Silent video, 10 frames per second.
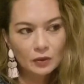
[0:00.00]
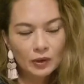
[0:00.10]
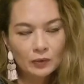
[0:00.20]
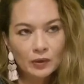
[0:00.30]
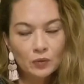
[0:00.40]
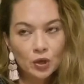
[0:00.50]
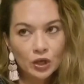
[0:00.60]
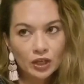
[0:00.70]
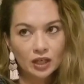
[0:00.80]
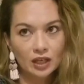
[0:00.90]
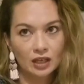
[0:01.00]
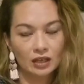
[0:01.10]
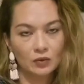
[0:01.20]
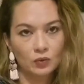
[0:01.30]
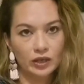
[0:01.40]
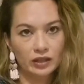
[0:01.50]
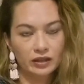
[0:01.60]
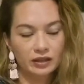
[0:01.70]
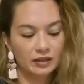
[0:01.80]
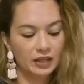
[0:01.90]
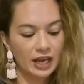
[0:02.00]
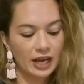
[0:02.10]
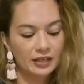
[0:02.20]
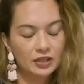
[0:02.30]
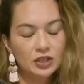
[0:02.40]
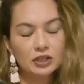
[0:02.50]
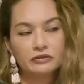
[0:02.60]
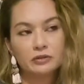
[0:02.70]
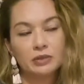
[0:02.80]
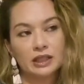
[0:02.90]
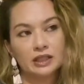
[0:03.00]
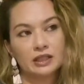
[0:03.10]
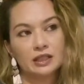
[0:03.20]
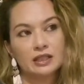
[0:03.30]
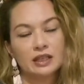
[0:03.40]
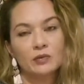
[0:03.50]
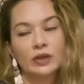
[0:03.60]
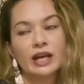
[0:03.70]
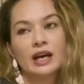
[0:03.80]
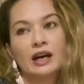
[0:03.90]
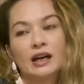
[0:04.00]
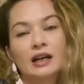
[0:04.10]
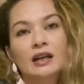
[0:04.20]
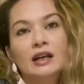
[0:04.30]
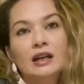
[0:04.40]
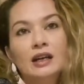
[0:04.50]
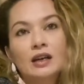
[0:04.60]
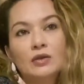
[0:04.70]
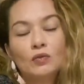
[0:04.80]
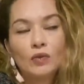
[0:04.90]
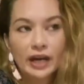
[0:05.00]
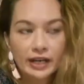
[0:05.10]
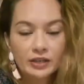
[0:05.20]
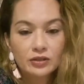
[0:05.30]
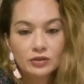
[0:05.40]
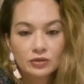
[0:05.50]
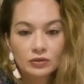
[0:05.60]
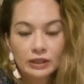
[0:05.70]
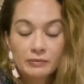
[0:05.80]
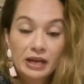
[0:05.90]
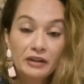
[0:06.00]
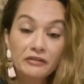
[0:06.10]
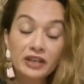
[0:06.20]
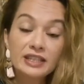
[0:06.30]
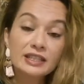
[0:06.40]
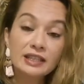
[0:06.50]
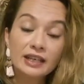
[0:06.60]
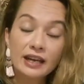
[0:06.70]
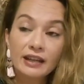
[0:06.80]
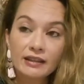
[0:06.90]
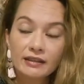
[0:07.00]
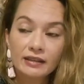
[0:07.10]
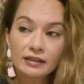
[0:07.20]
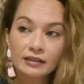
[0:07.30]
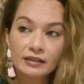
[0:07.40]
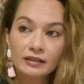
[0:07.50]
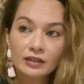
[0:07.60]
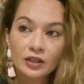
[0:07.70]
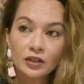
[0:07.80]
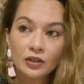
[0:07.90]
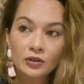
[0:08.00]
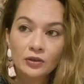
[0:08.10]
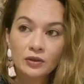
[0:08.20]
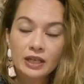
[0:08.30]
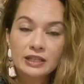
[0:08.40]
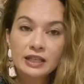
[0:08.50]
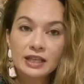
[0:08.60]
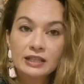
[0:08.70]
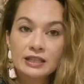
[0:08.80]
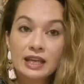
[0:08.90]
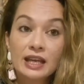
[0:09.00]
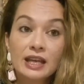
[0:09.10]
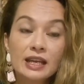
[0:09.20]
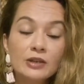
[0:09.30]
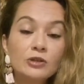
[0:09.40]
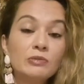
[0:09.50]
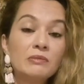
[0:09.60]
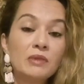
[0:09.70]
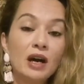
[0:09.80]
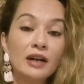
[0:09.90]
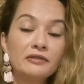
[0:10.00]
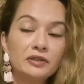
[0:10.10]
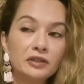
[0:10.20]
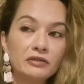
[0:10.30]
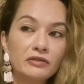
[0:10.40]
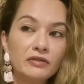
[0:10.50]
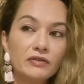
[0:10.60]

when we're working with the energy of abundance and we are ready to truly manifest in anything, you know, it's key to be mindful of